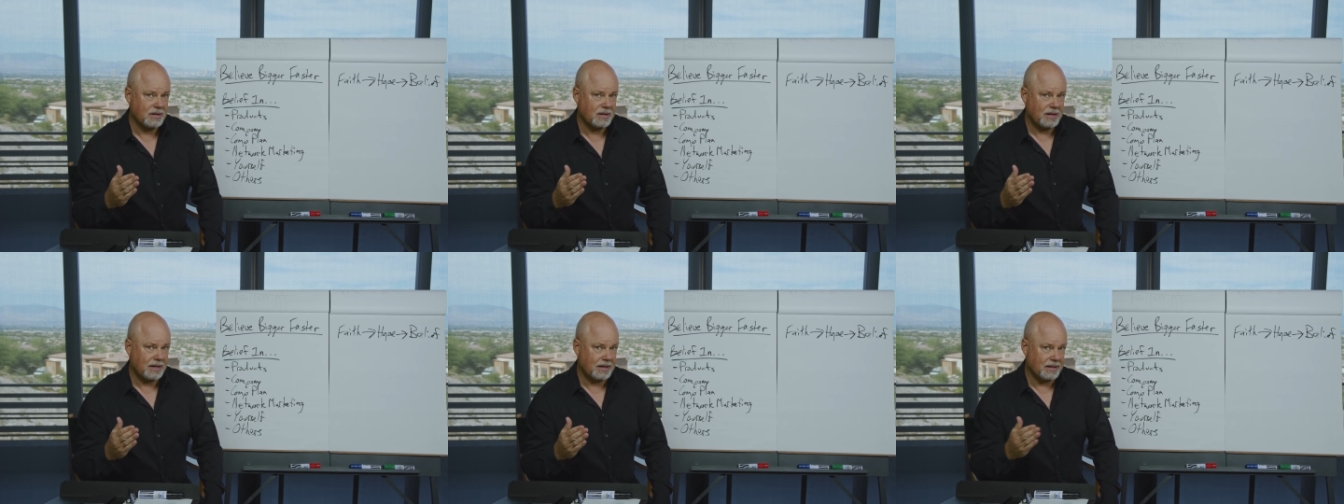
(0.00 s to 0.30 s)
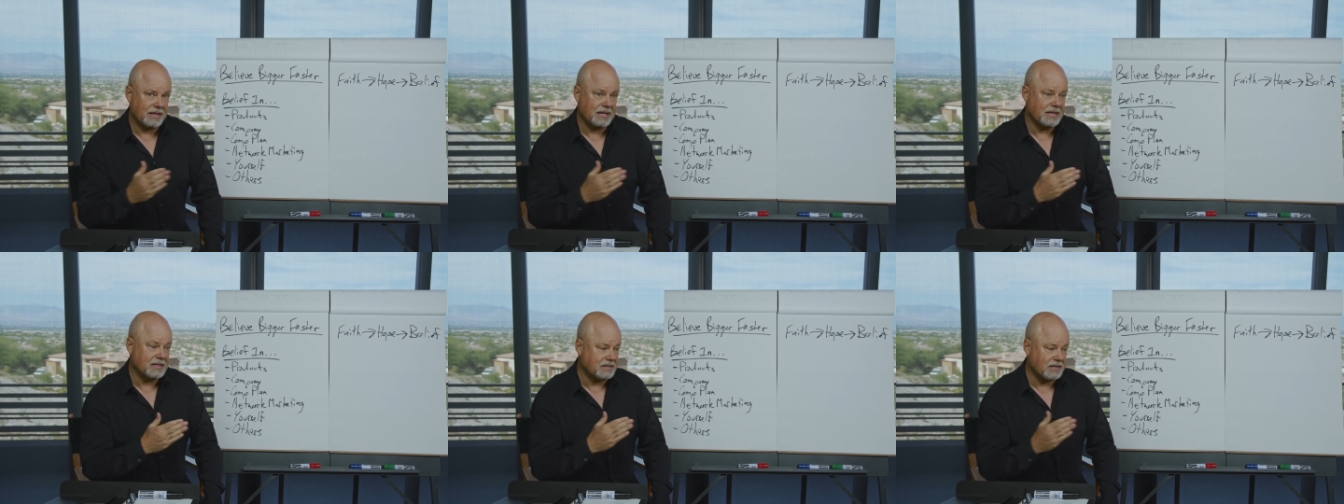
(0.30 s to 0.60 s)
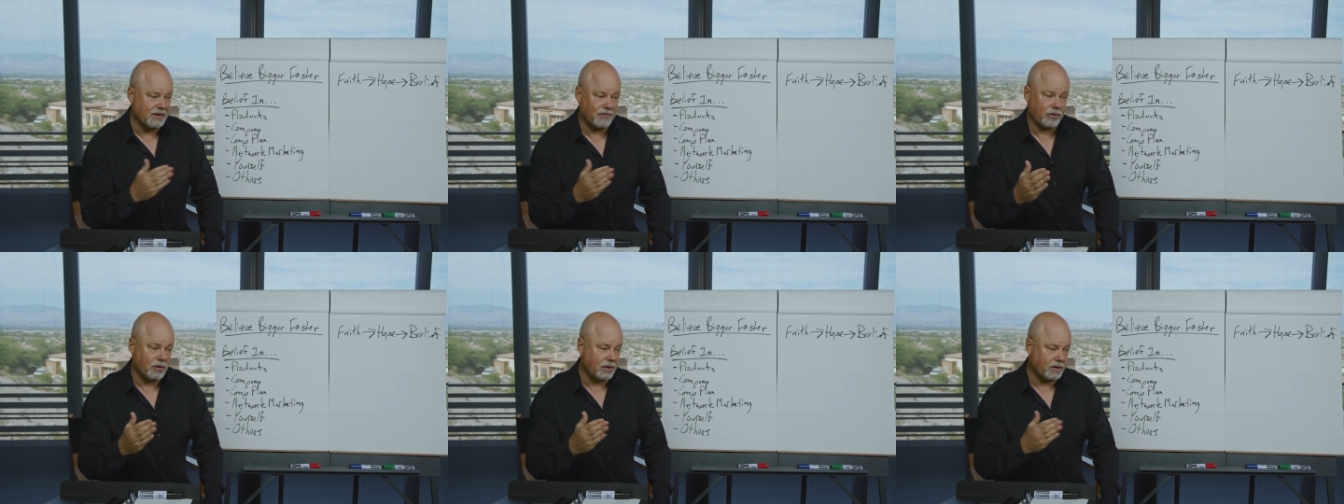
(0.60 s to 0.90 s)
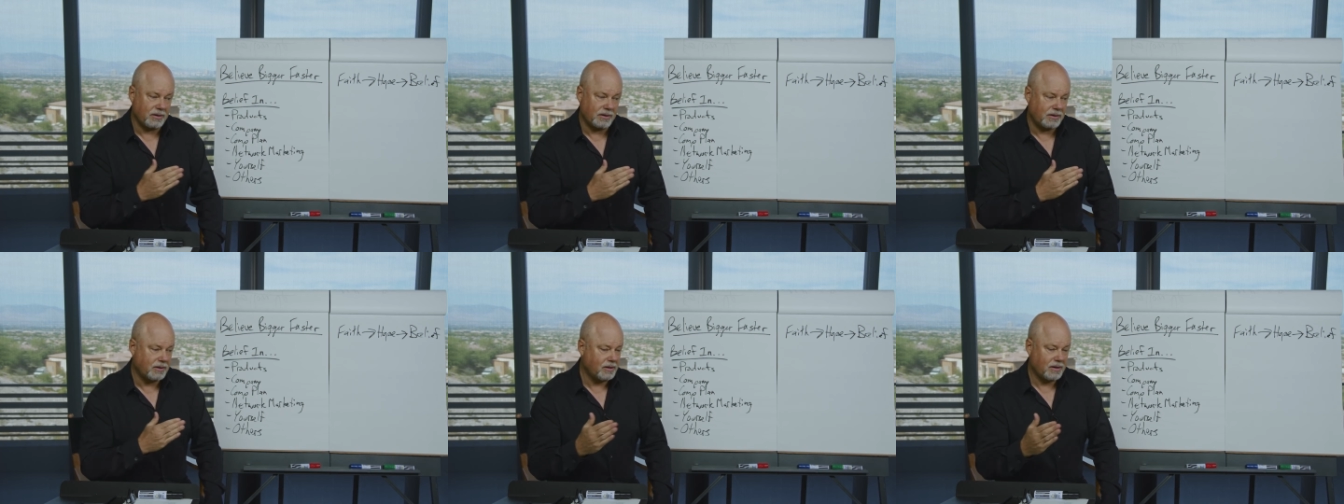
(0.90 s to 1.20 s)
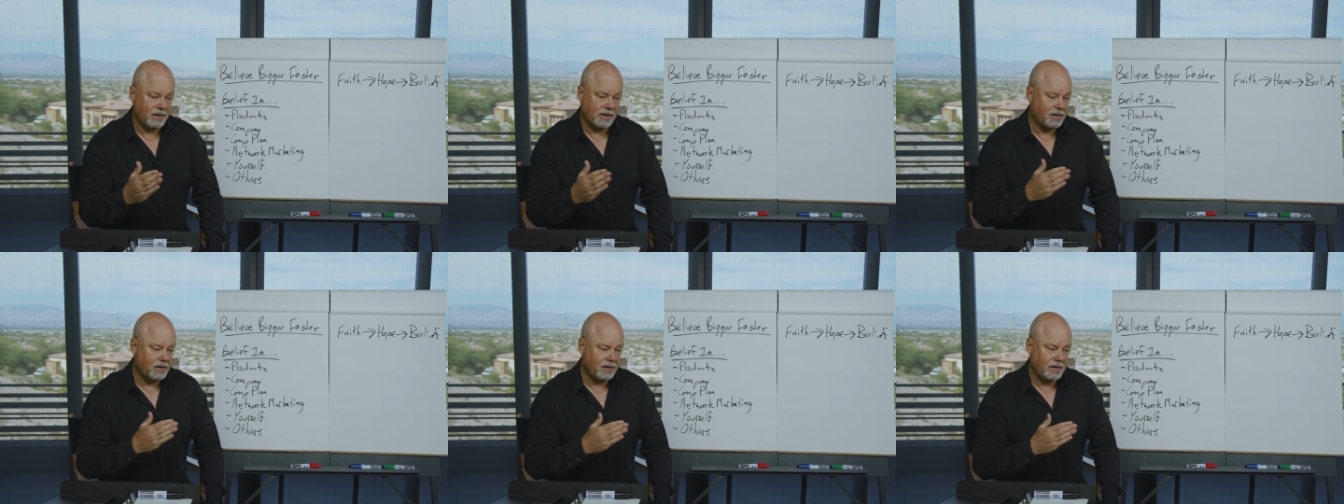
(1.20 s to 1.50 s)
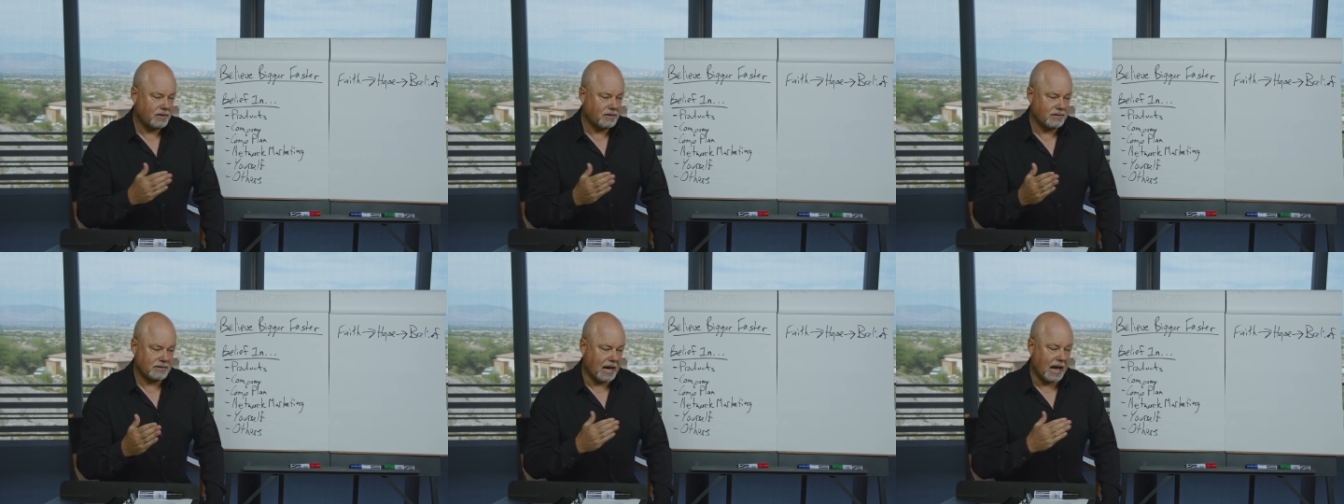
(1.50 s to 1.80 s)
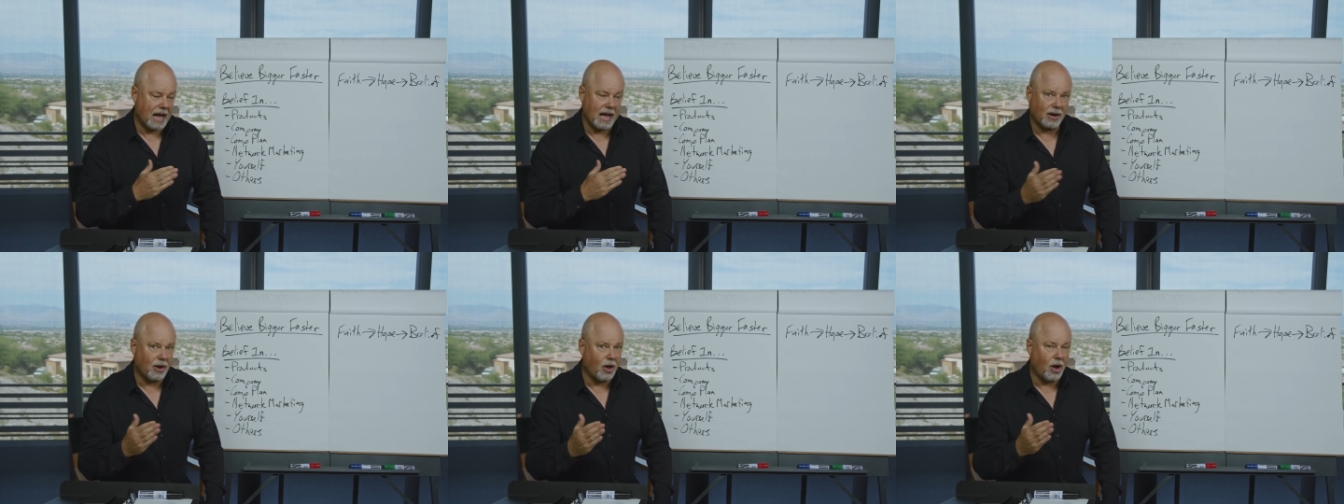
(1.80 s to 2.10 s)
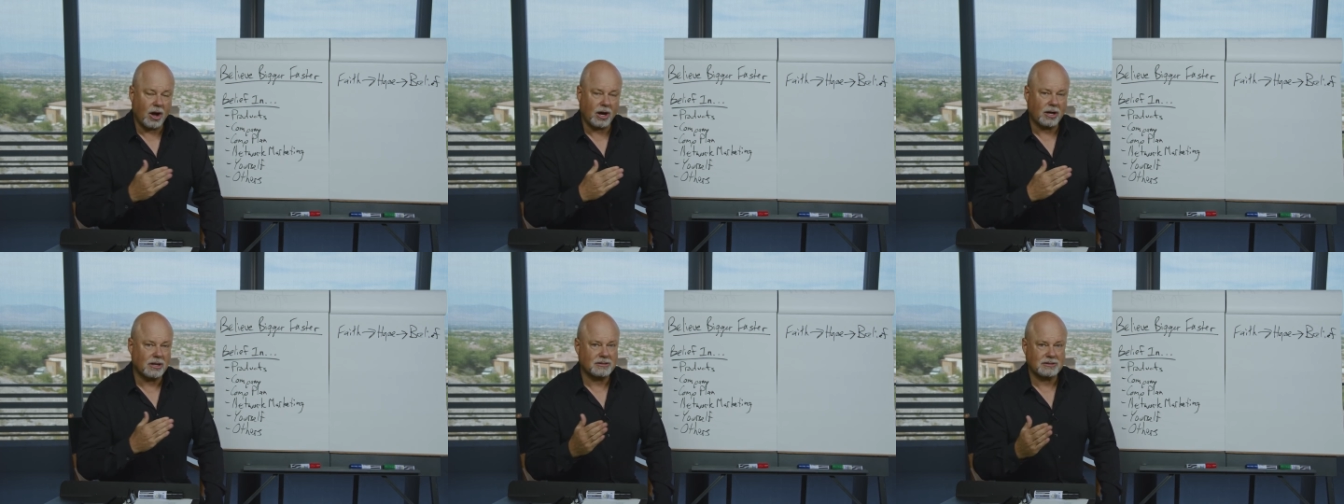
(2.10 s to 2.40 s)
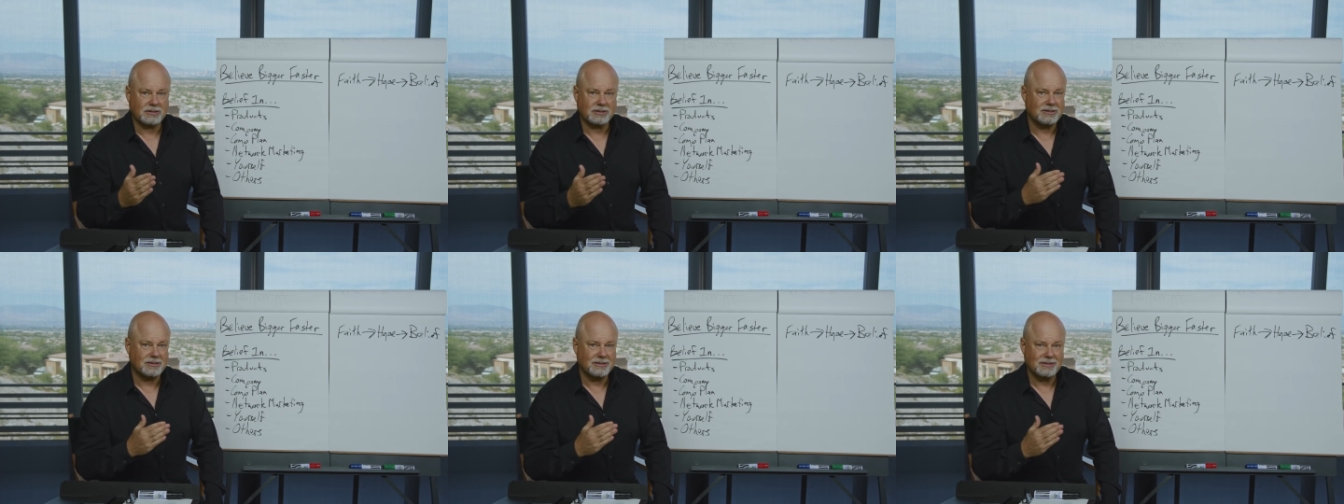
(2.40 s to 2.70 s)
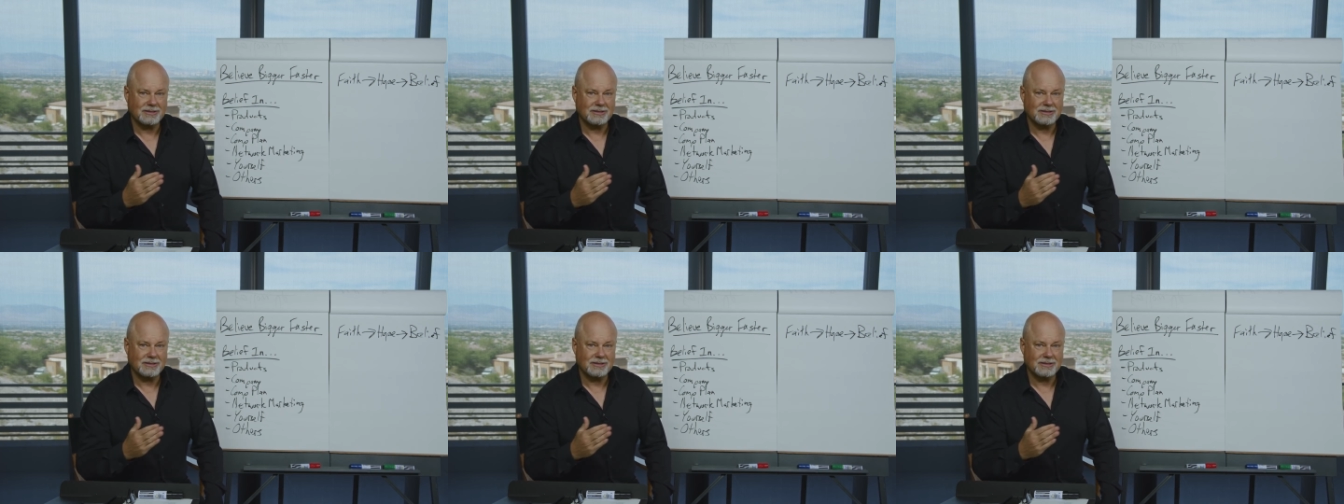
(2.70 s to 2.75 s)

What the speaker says: in these different dialogues.